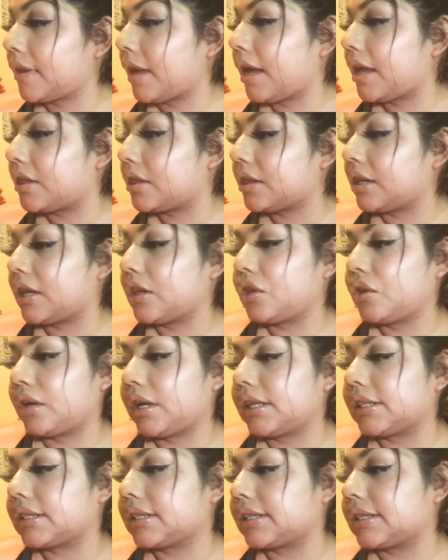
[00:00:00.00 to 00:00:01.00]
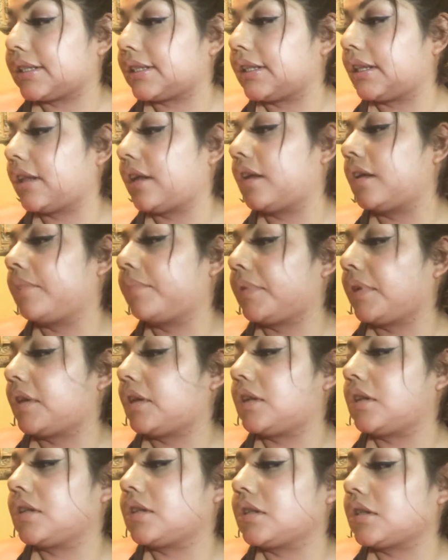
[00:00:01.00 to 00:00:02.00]
and then you guys could see that
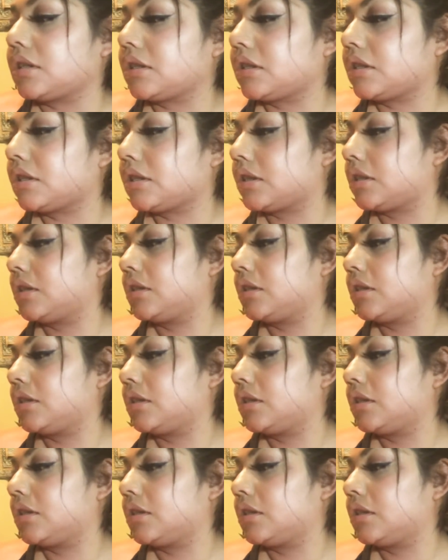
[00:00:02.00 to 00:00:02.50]
because,